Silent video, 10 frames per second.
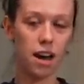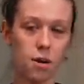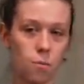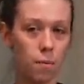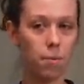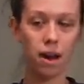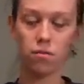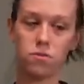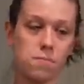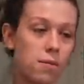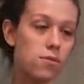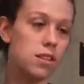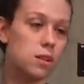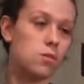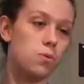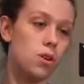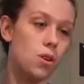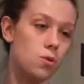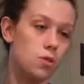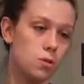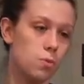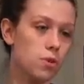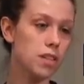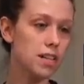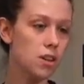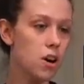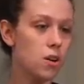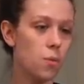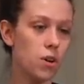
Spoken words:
£1 from every single order goes to support Ding Dong,